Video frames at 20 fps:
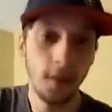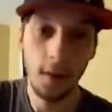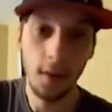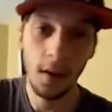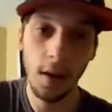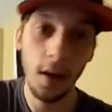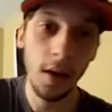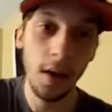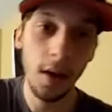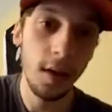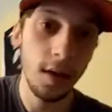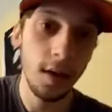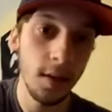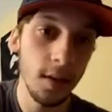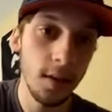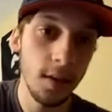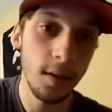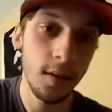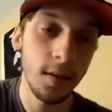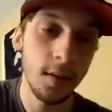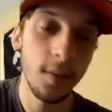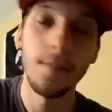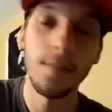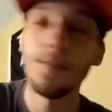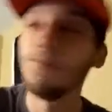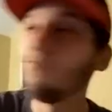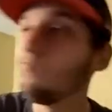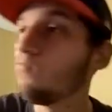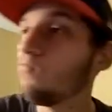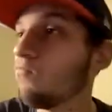I
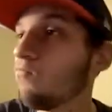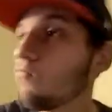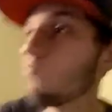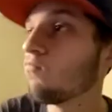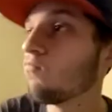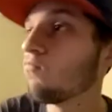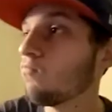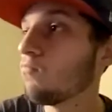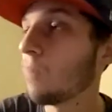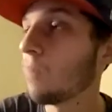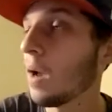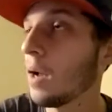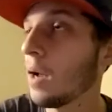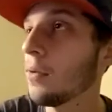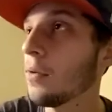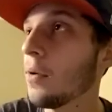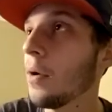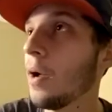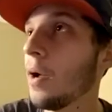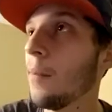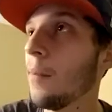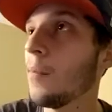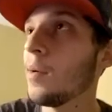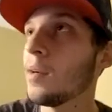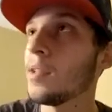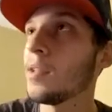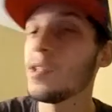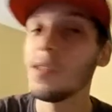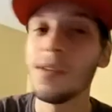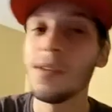don't know I
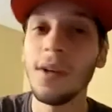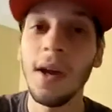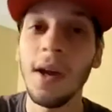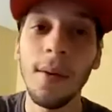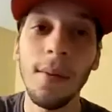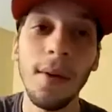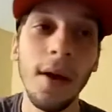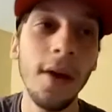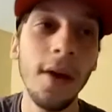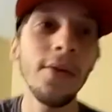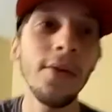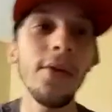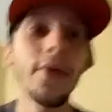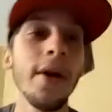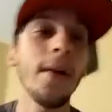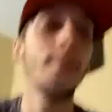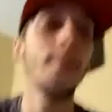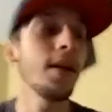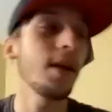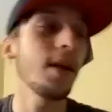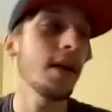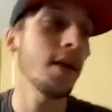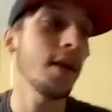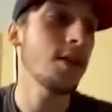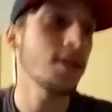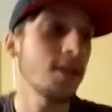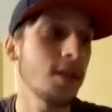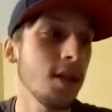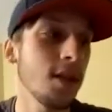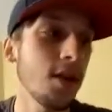don't know how many
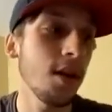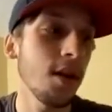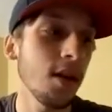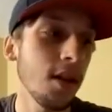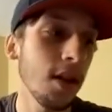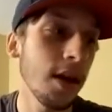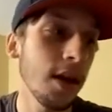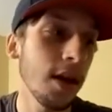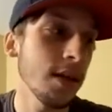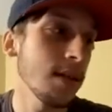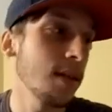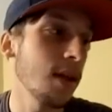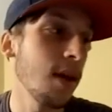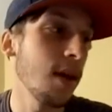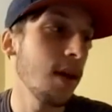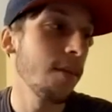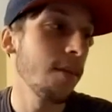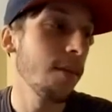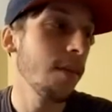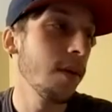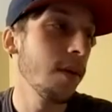catches he caught last time.